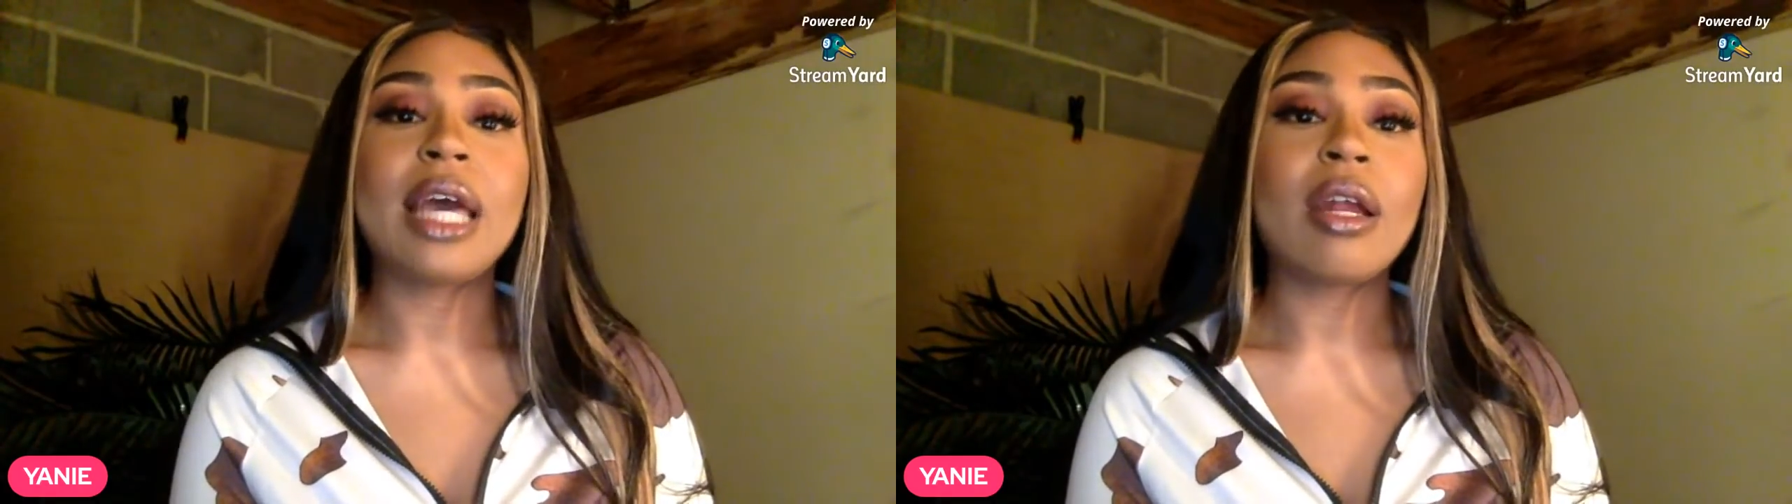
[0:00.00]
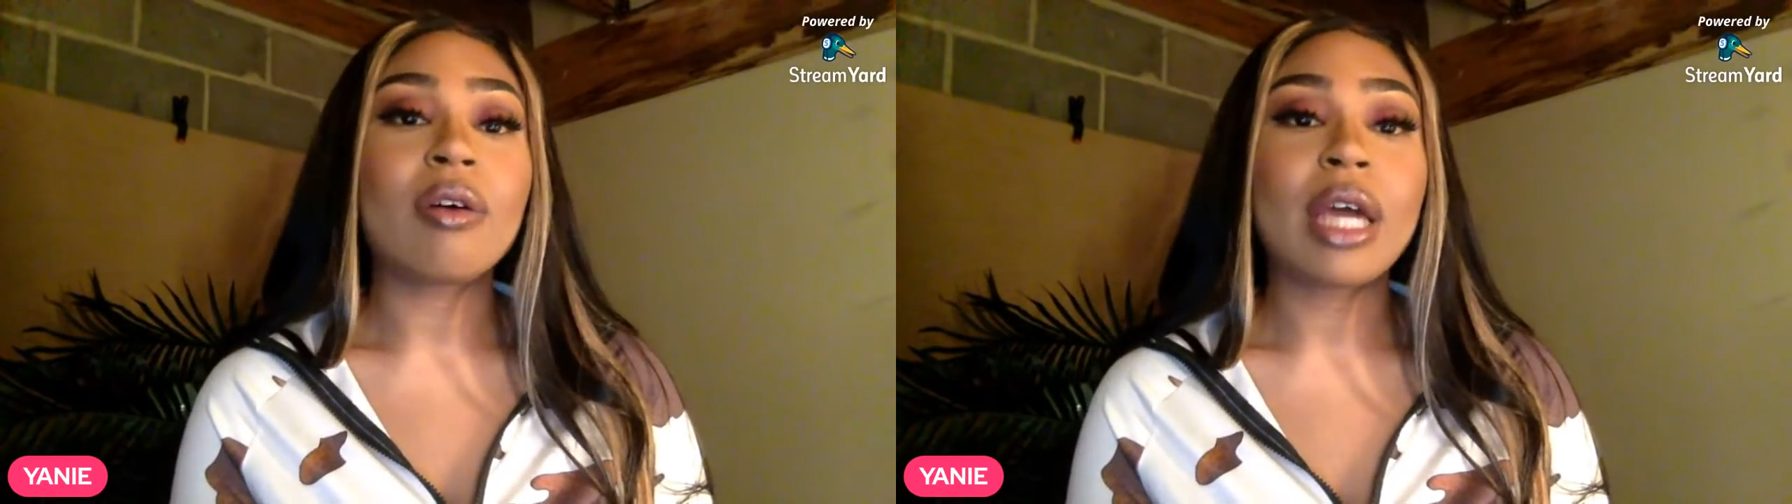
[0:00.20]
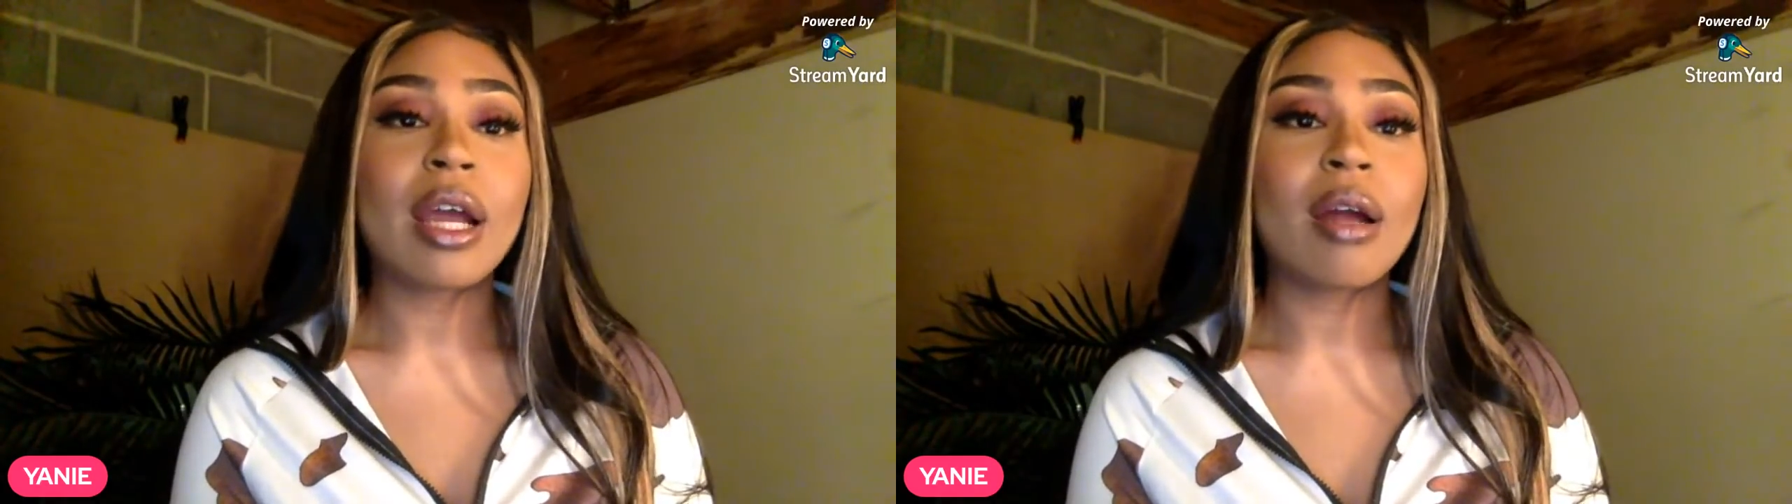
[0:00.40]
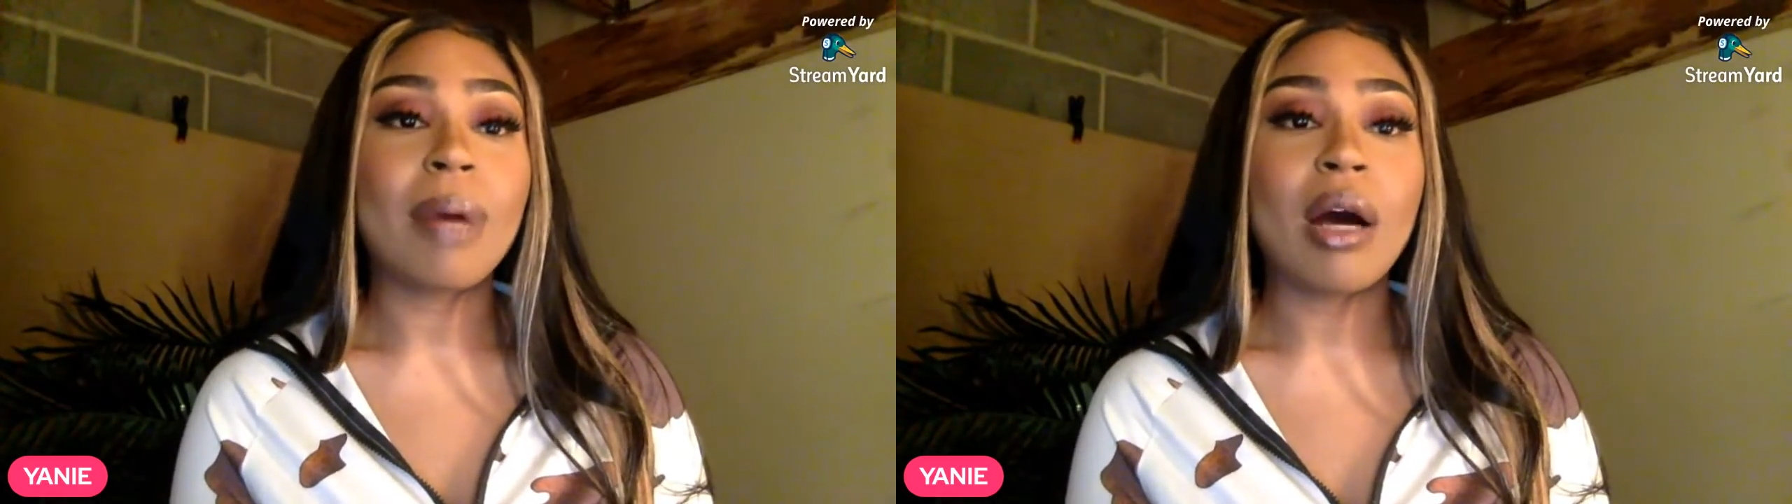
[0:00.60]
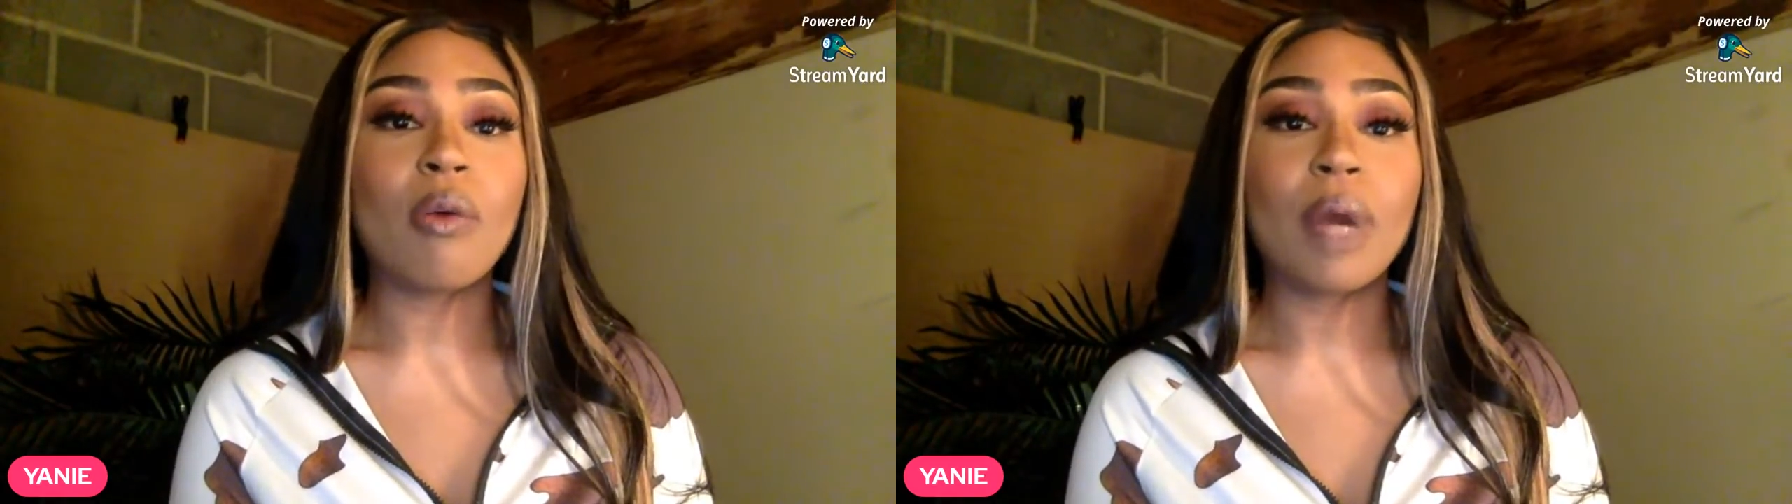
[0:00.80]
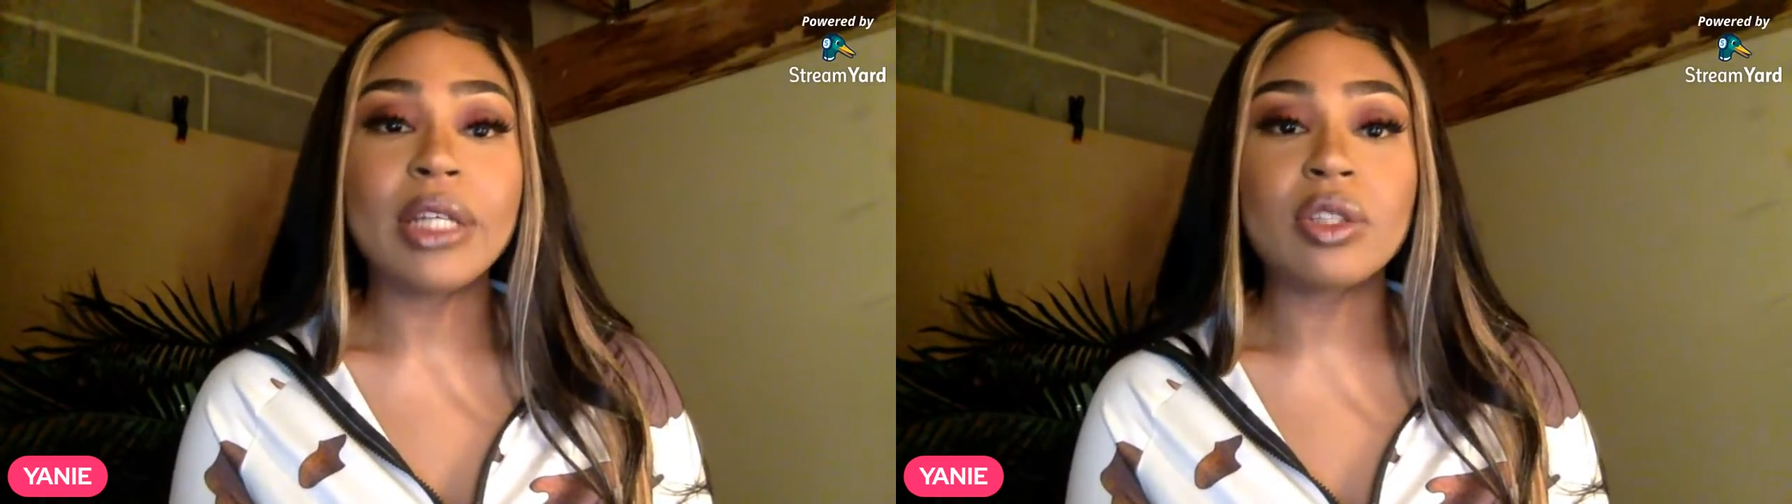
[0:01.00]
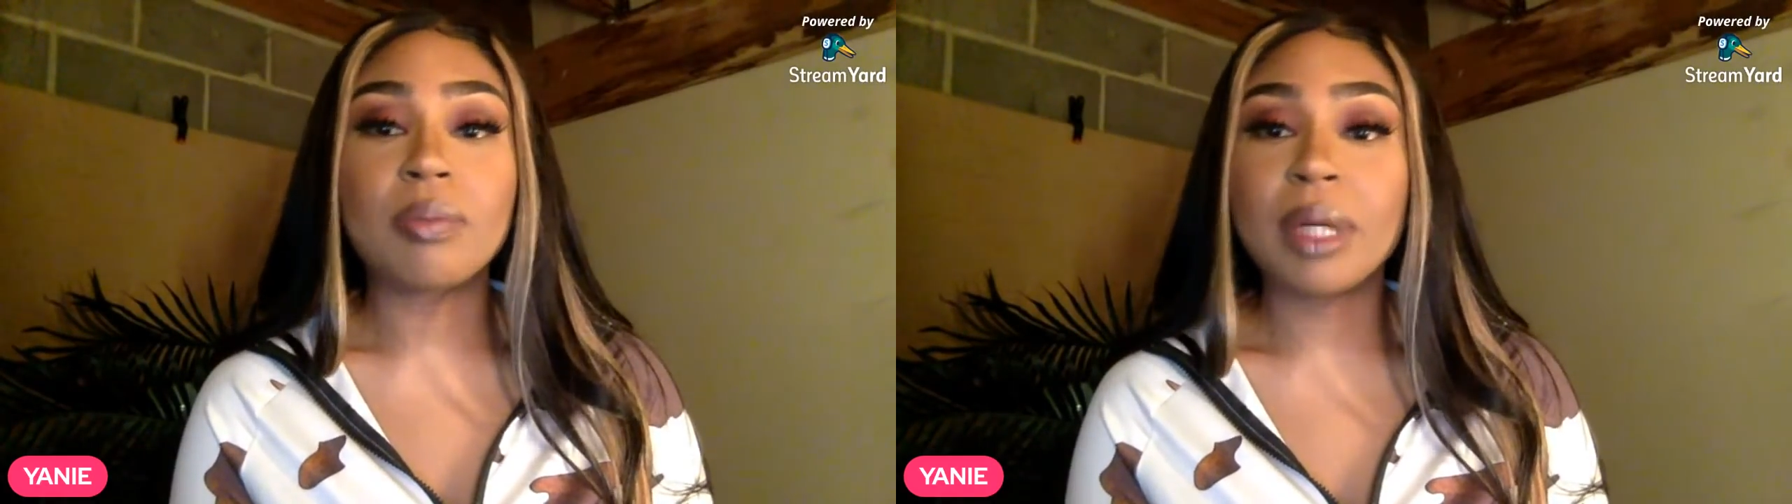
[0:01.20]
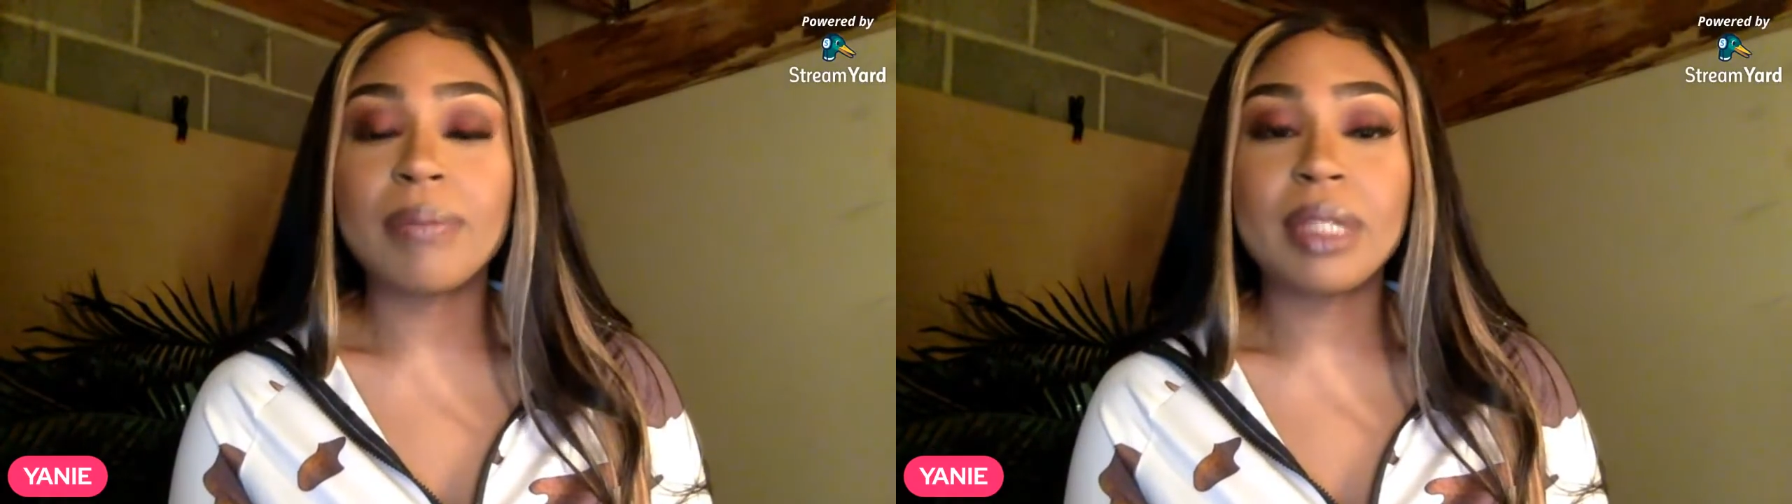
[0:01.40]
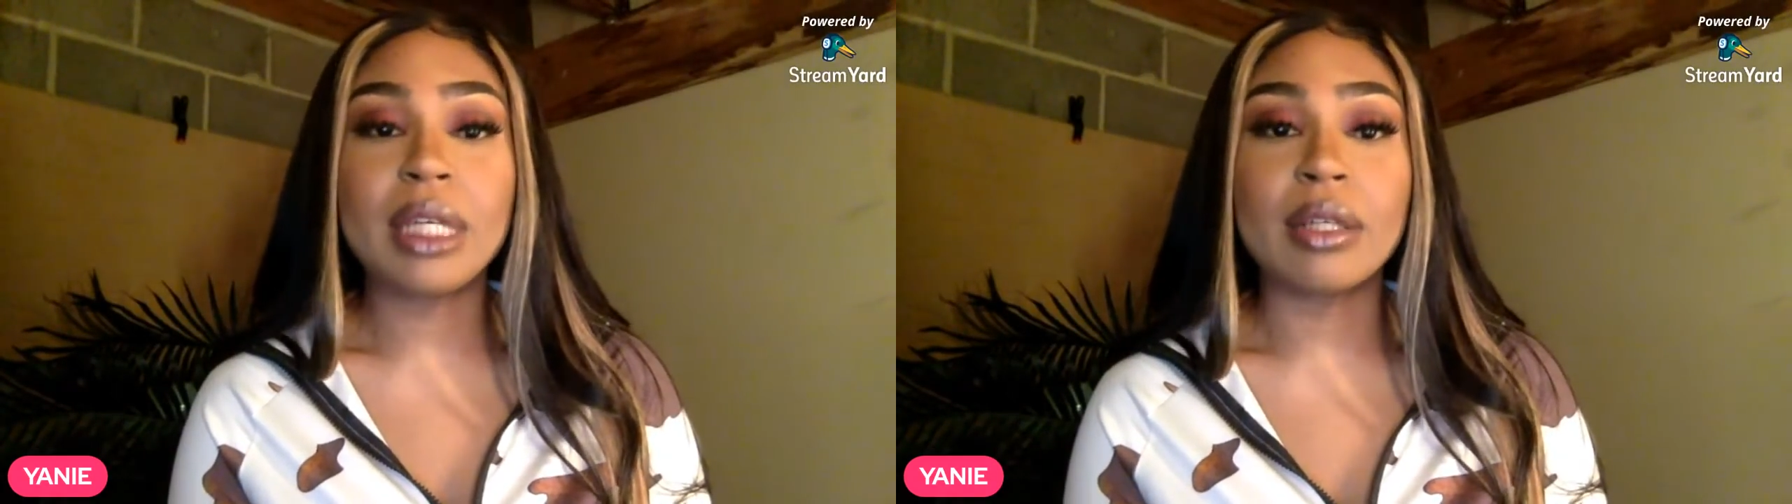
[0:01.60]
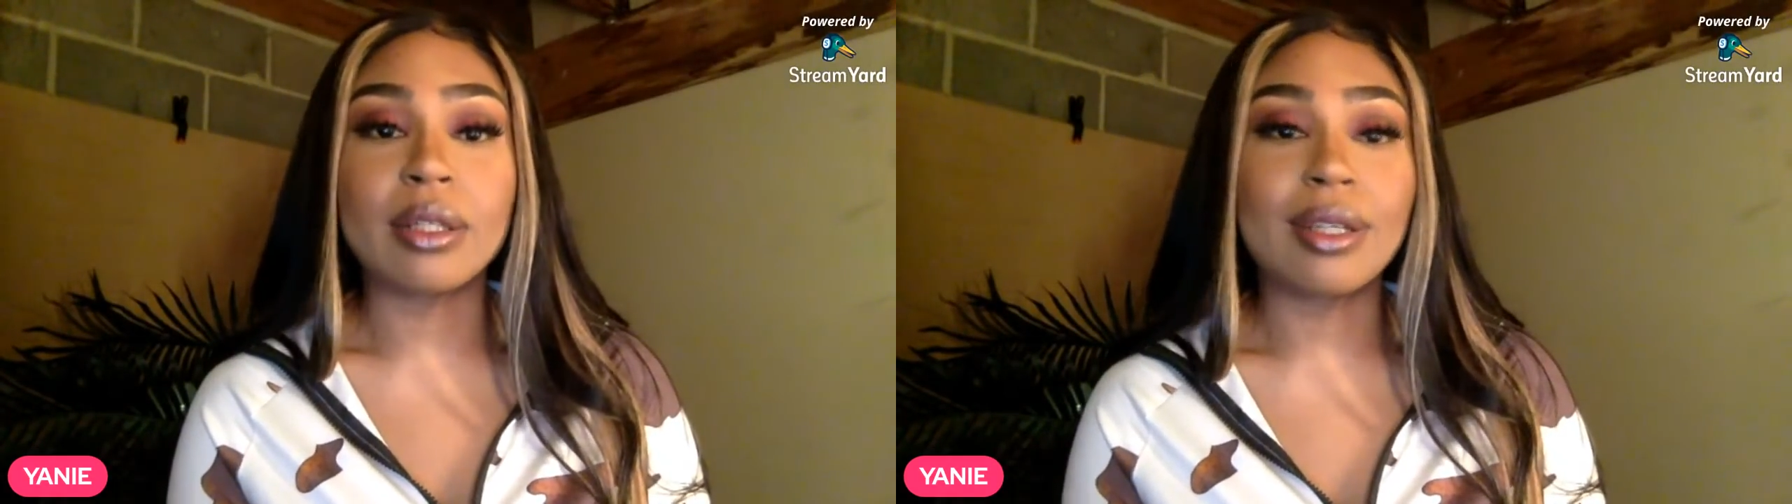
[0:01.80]
they don't care about razor bumps
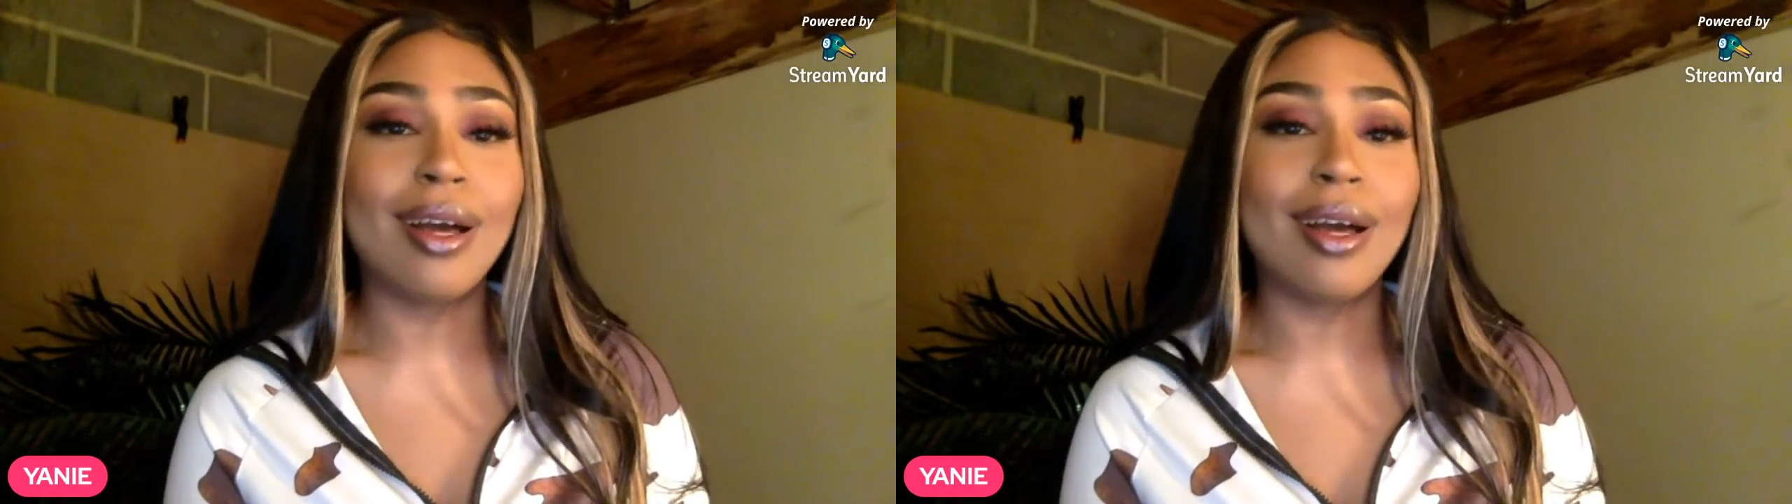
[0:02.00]
either.